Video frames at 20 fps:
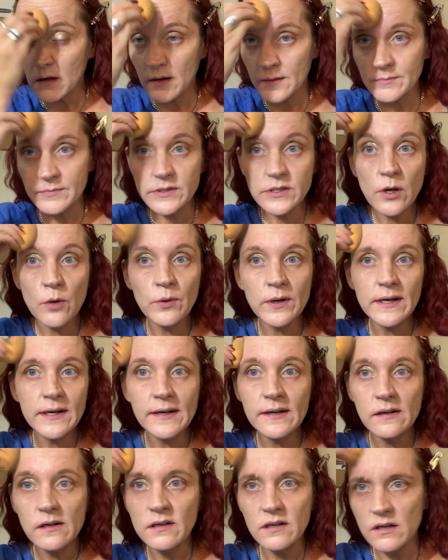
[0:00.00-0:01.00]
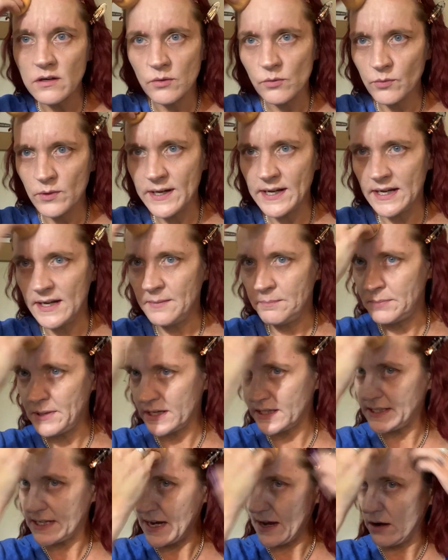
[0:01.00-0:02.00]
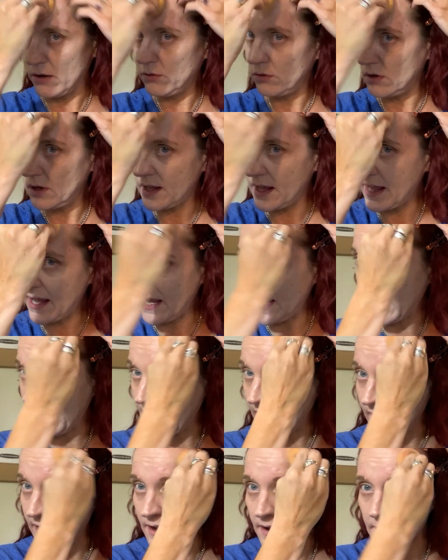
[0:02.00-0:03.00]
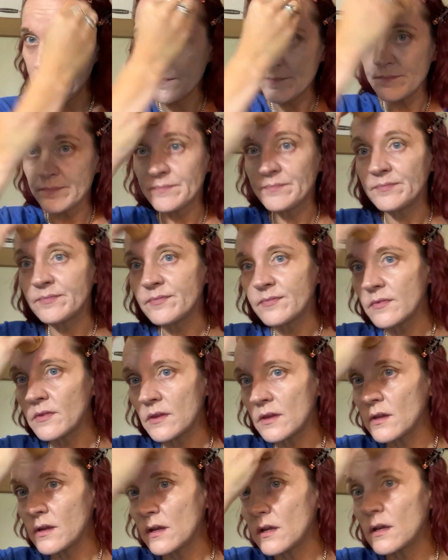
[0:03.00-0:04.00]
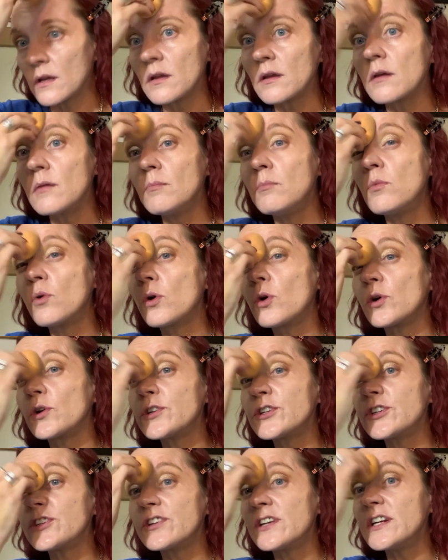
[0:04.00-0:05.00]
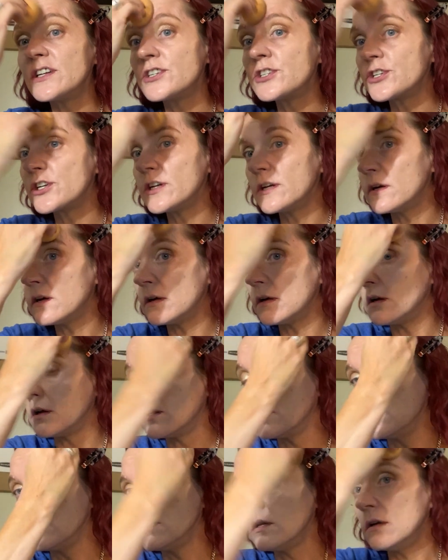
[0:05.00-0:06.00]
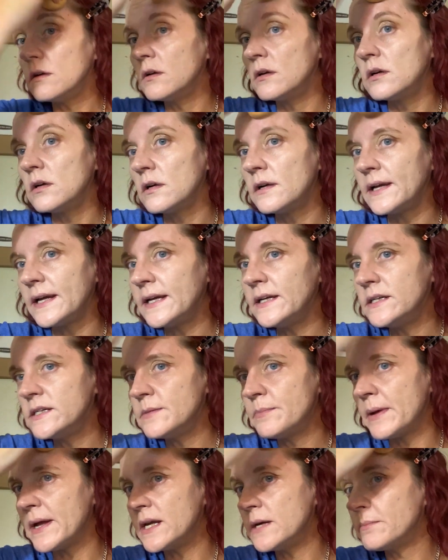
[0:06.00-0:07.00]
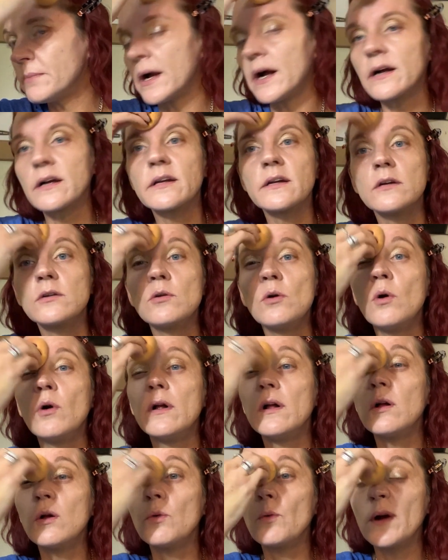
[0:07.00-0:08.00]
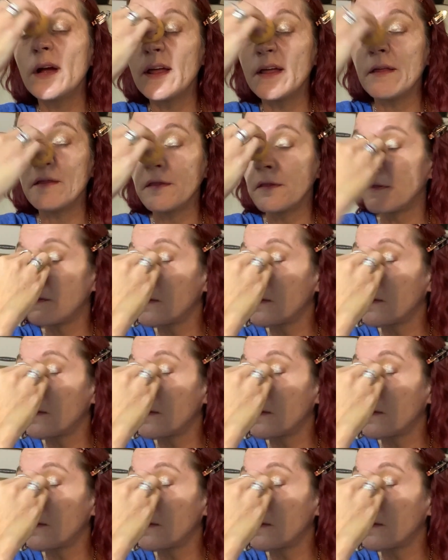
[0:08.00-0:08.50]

So we picked out a more traditional independent pocketed coil with